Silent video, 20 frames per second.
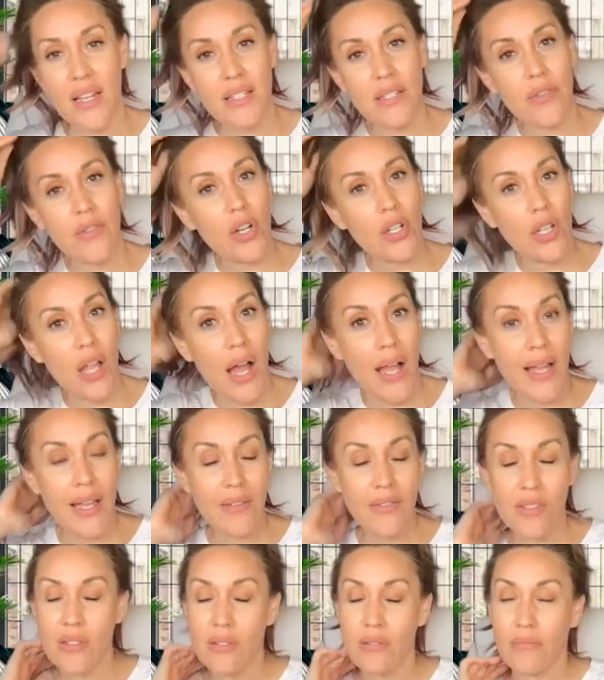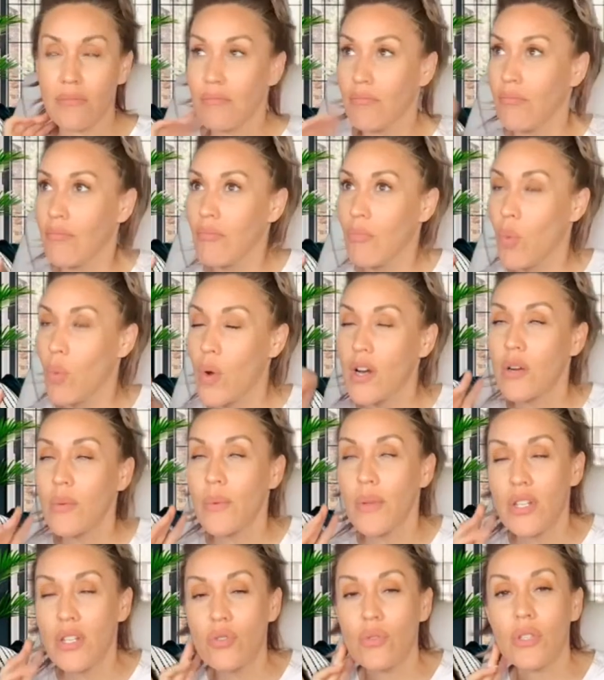our lives? What are
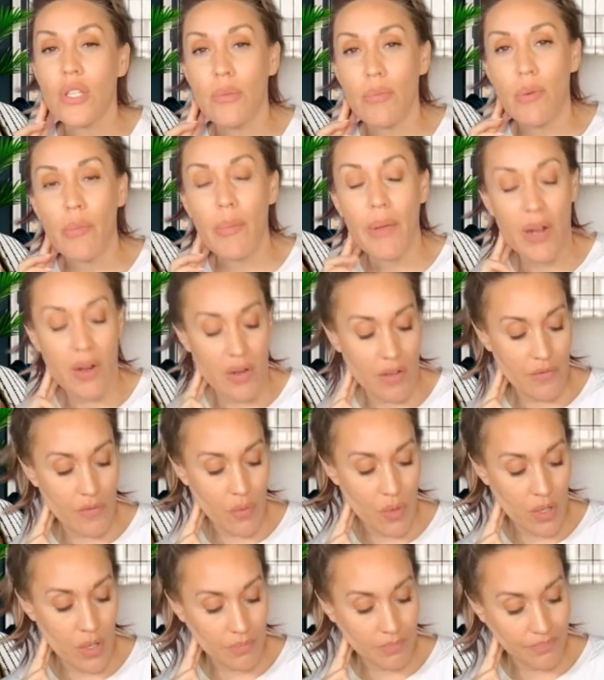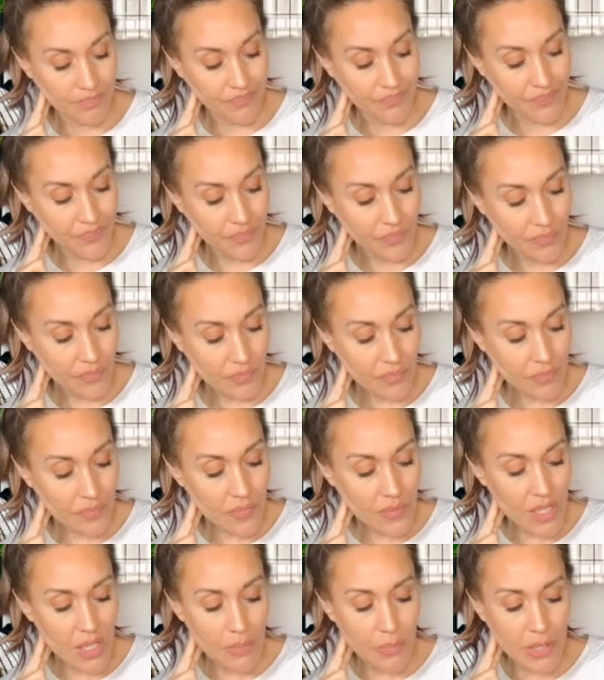we truly preparing for?
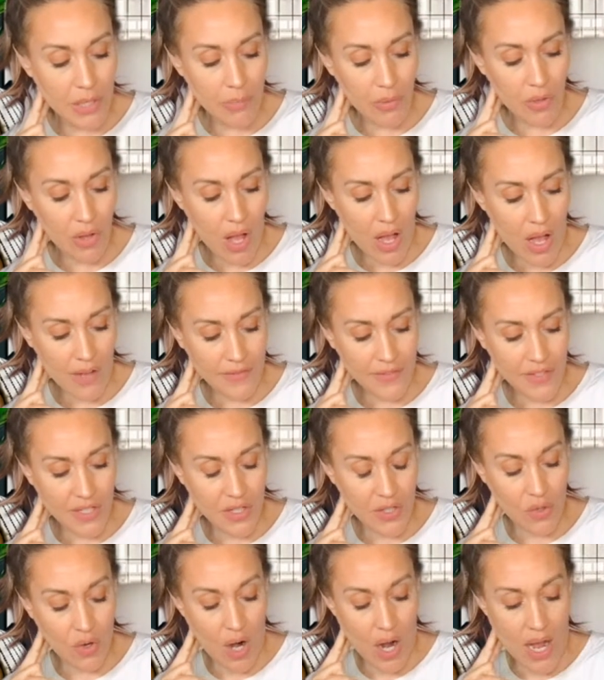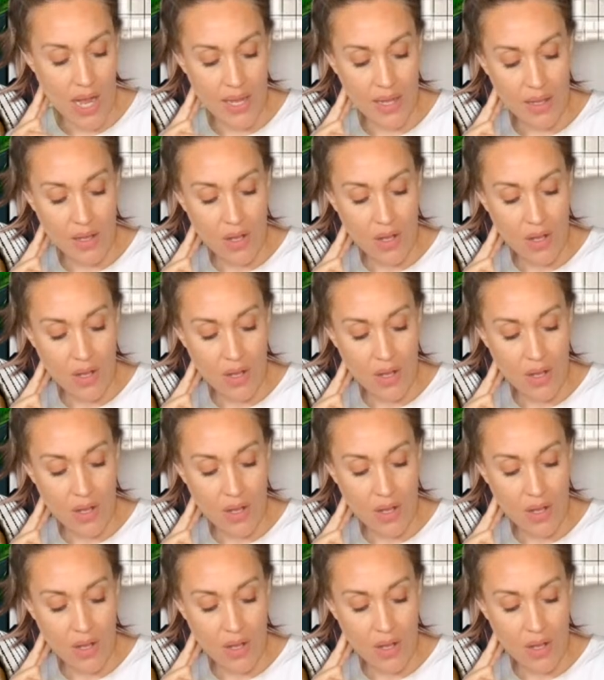People often cry,